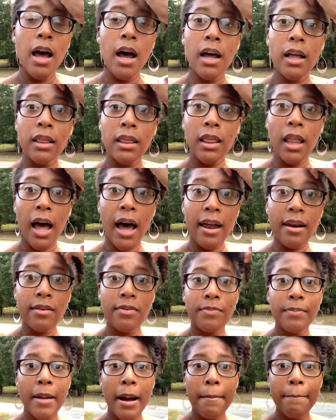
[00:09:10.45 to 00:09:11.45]
a lot of
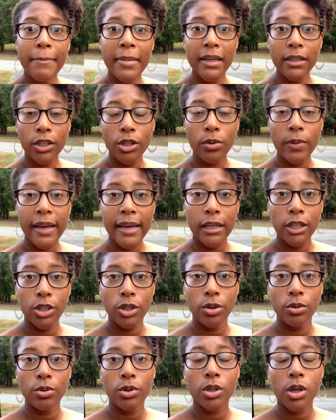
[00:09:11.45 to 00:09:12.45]
my mental
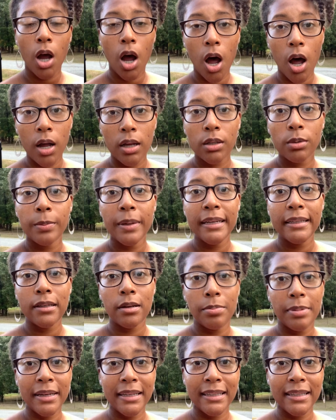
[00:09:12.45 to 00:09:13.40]
issues caused me to be